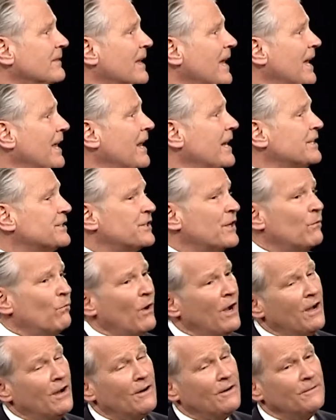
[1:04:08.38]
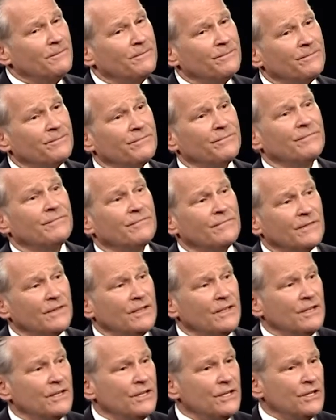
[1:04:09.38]
And I said, well,
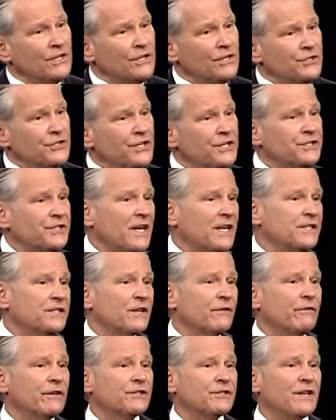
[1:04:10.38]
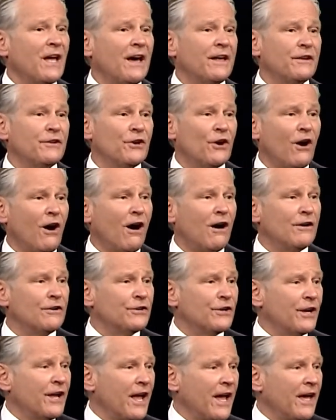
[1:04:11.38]
she says if it's not in your heart,
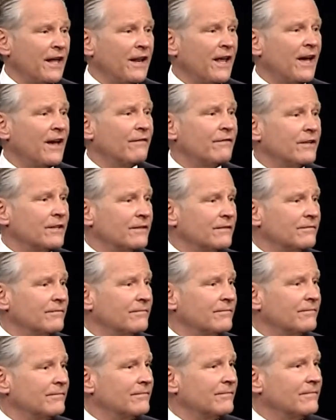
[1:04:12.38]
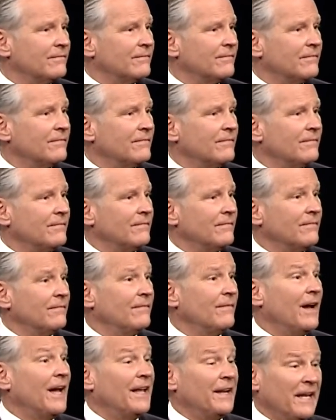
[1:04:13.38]
you can't have it.
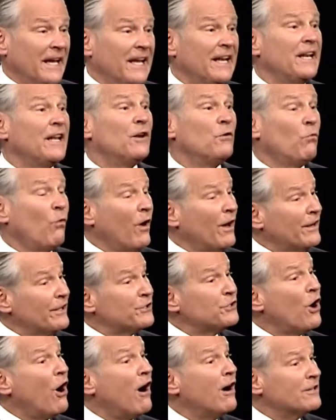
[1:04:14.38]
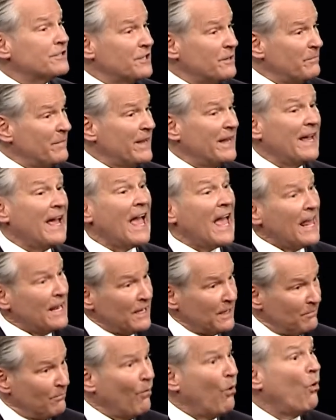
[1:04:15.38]
And he didn't want to talk to me
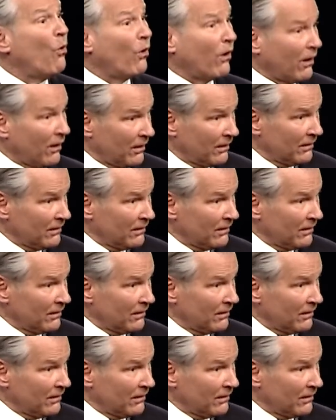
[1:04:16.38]
anymore.